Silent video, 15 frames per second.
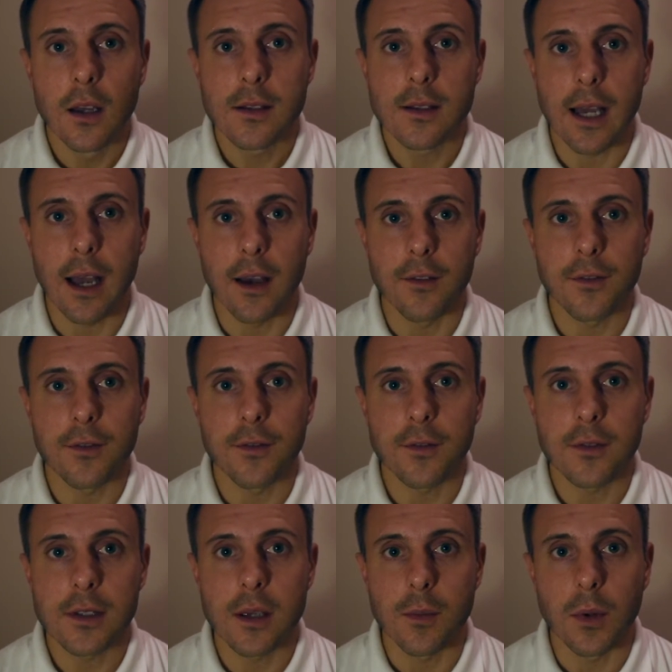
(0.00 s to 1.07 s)
to have
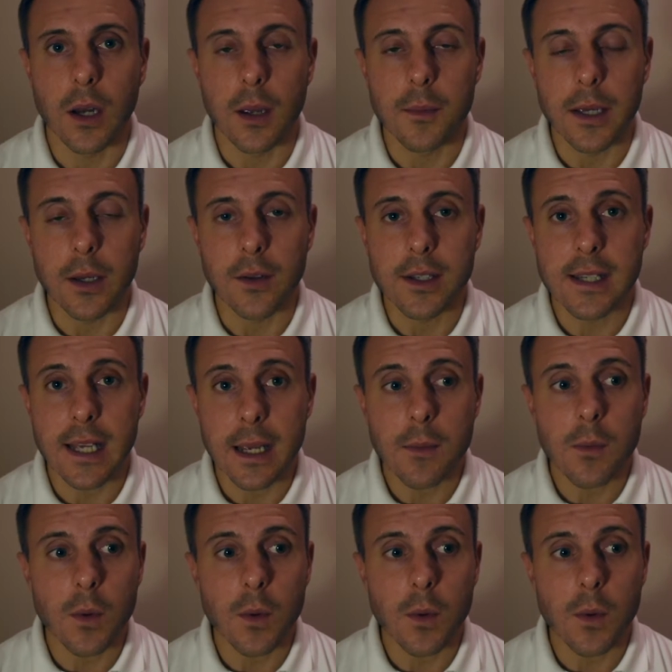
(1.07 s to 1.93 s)
someone like me on the team,